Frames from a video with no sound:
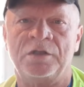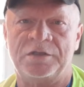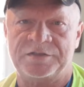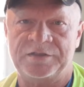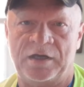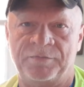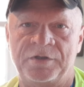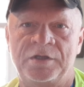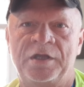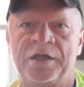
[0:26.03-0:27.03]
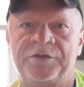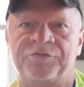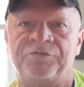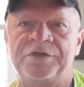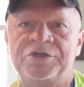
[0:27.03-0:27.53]
Listen up. In
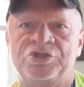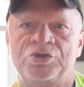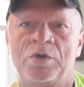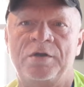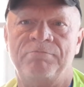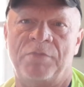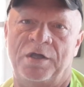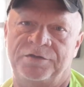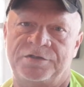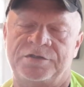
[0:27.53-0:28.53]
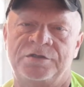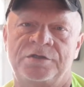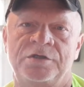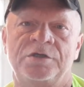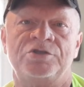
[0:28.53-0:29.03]
3 short months,
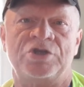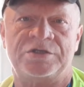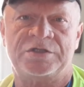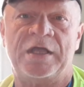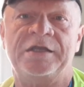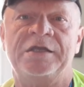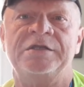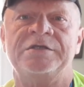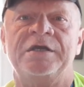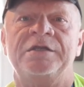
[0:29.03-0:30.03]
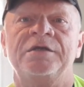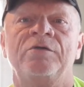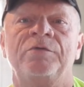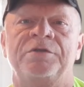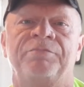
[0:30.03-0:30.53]
just like he did
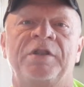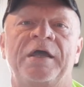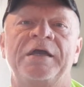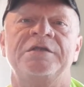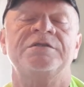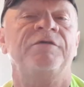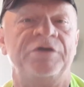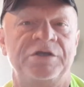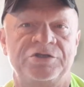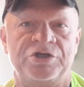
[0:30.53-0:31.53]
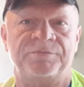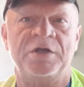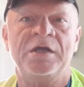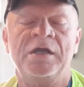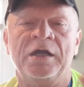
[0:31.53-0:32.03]
with the plagues of Egypt,
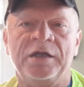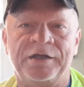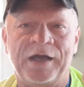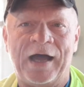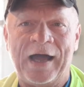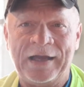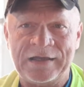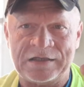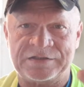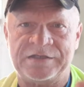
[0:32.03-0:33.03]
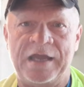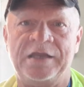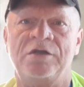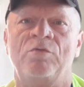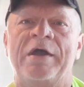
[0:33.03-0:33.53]
God has
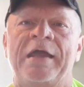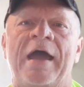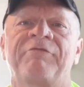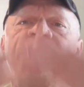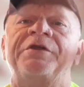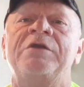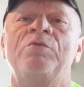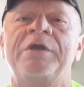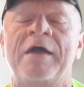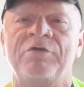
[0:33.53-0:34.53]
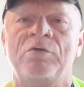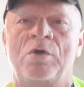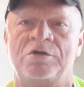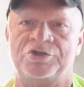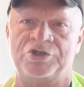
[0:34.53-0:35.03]
taken away everything we ever
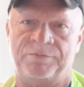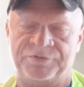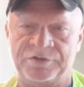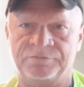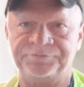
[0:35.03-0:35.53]
worshipped.